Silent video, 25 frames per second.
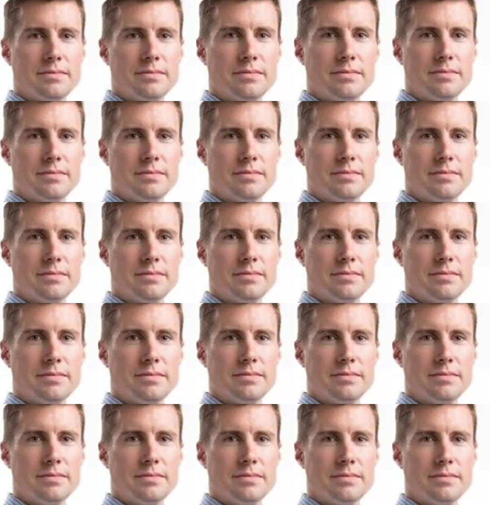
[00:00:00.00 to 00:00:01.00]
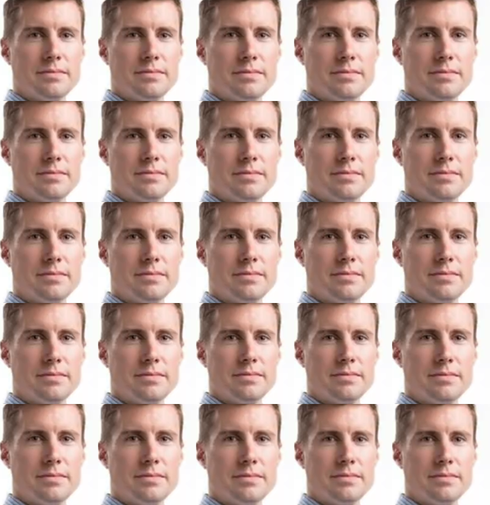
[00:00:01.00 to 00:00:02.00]

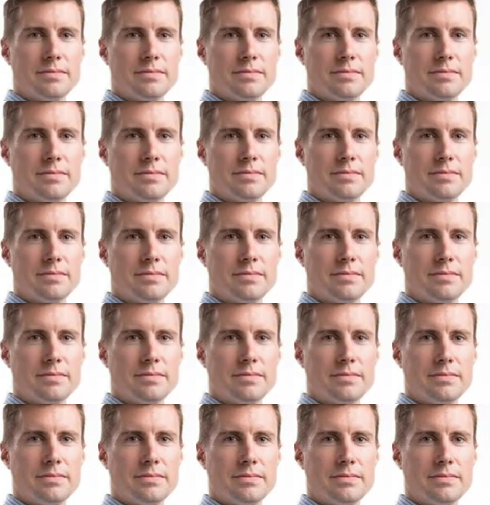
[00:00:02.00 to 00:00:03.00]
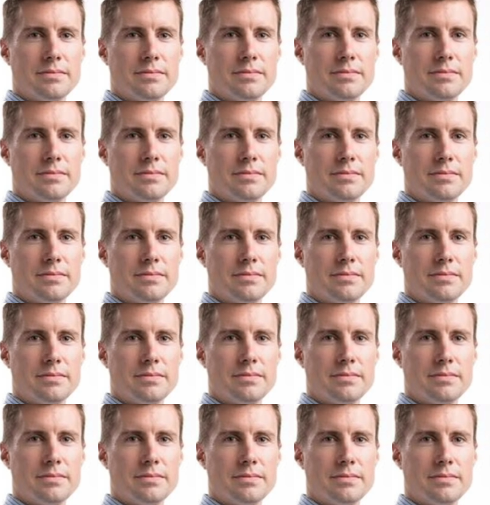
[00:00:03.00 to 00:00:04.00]

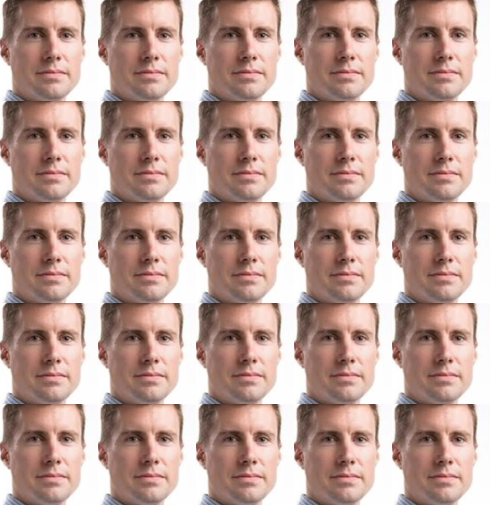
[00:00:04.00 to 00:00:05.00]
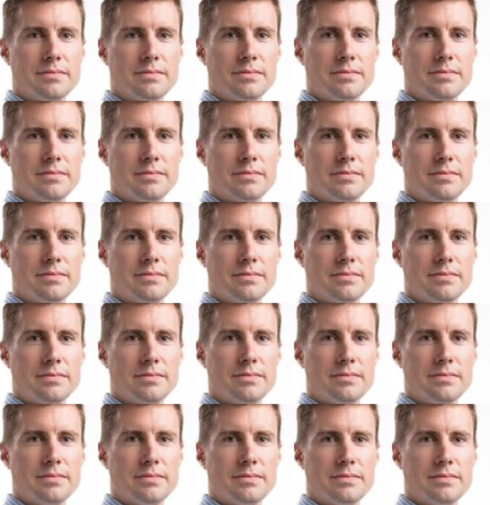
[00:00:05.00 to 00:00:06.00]

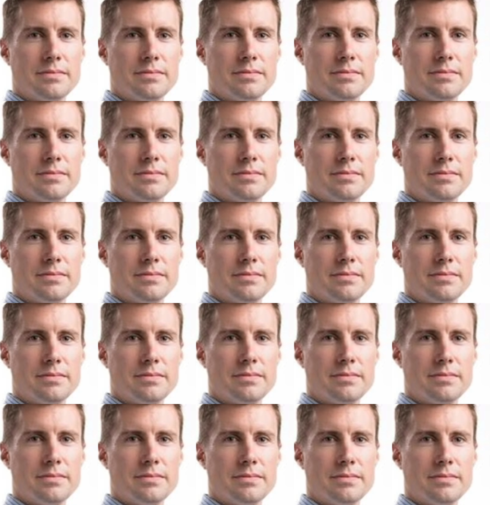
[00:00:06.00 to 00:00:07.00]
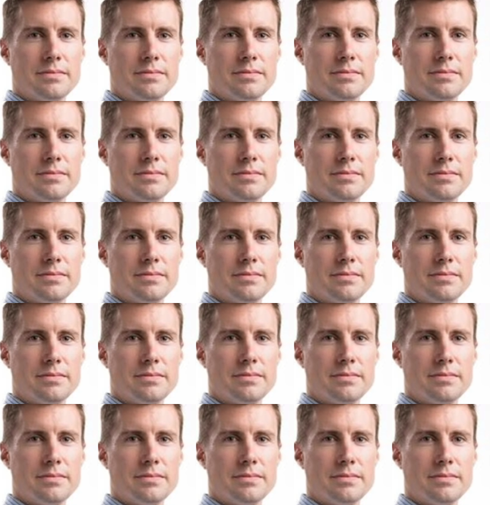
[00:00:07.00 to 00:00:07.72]
Nobody speaks.